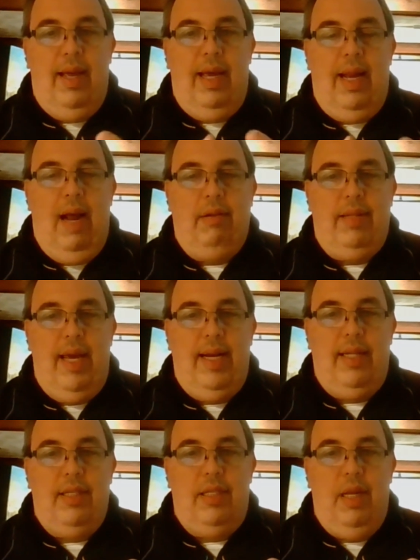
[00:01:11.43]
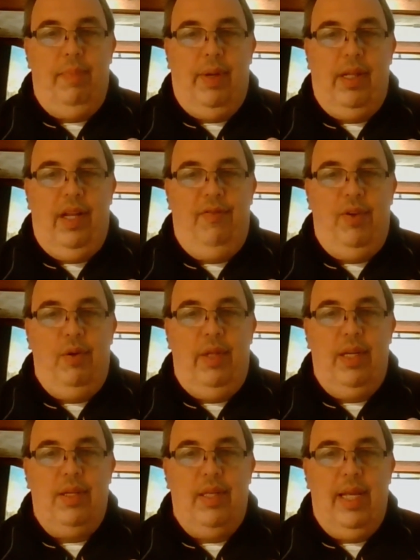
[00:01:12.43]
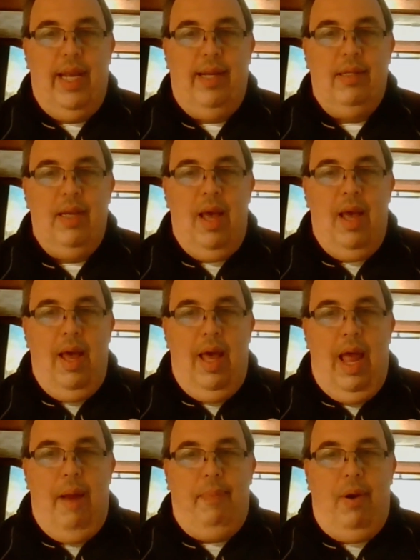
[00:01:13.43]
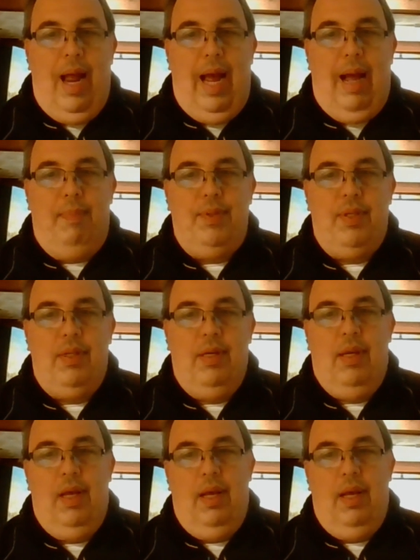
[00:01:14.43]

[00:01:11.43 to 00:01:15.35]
and how tenants typically view these things, and perhaps